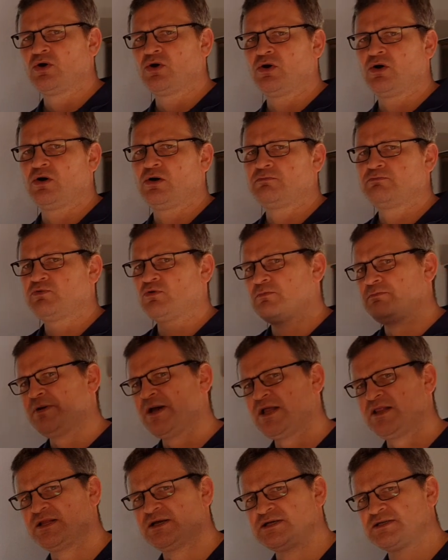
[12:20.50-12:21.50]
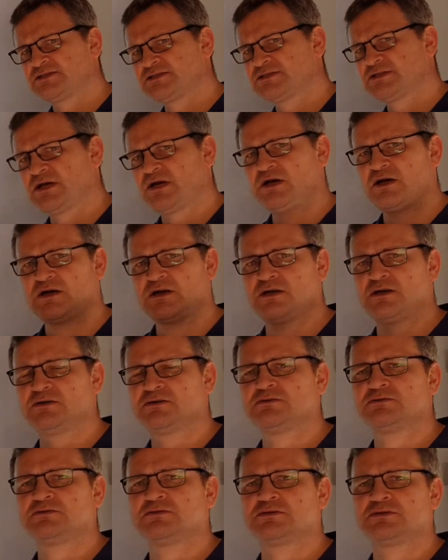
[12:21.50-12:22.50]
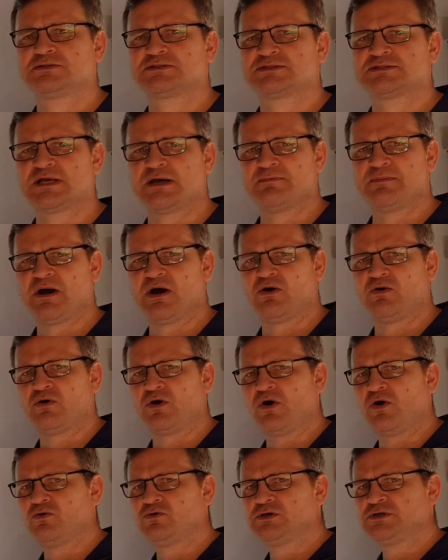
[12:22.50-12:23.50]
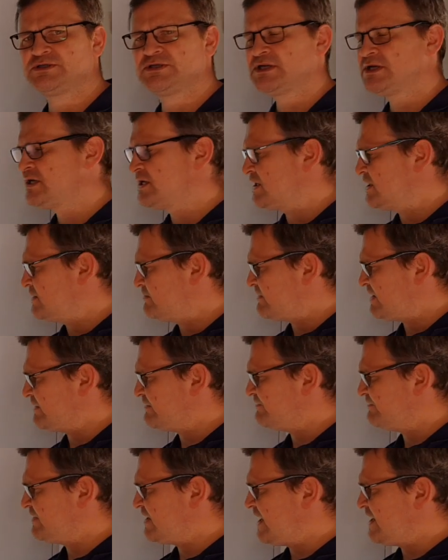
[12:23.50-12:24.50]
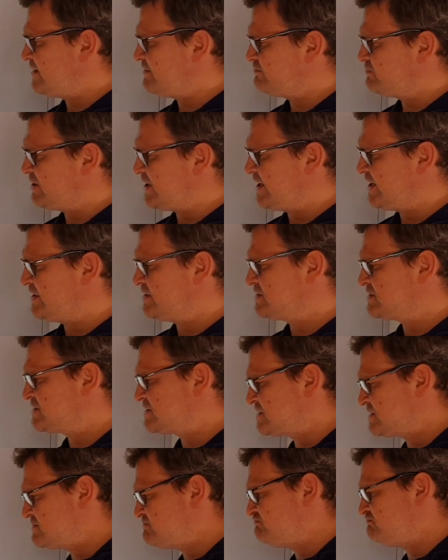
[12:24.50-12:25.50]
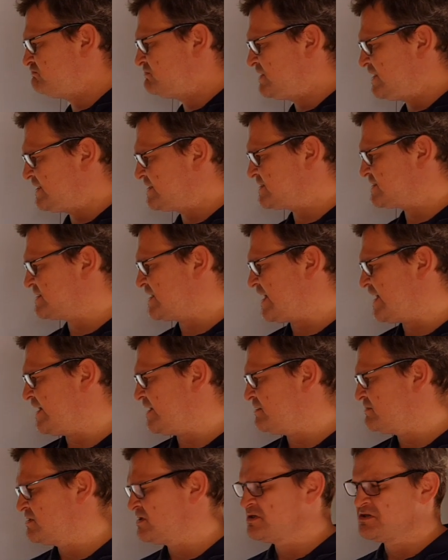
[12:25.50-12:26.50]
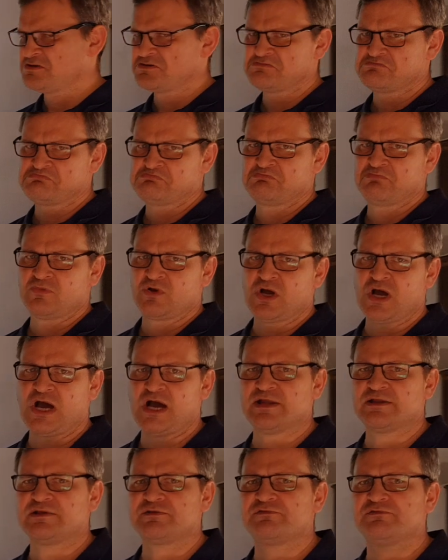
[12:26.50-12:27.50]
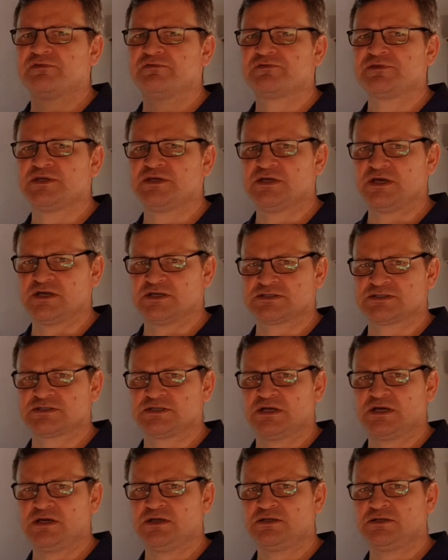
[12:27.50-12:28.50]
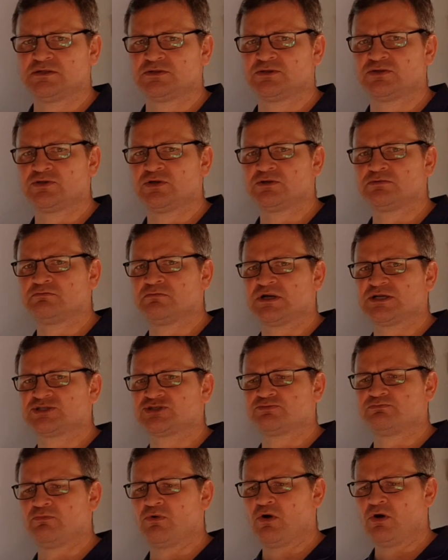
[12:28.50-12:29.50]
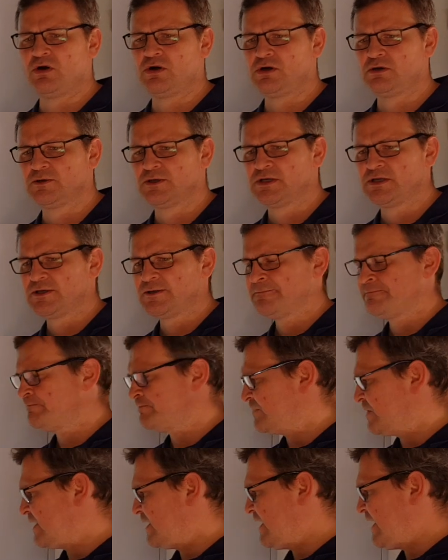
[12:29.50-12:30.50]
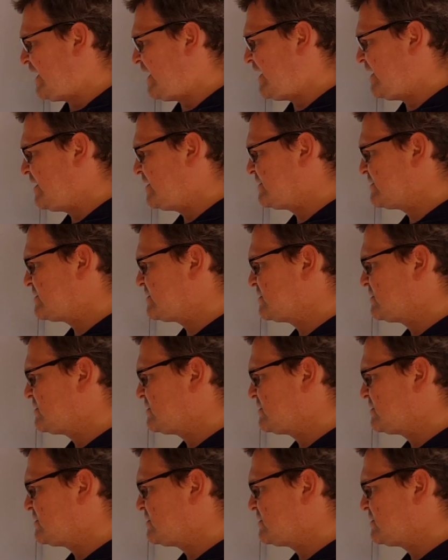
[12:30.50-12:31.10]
or propellers are somehow old, but flying planes, let's say 150 years, yeah, not much more. And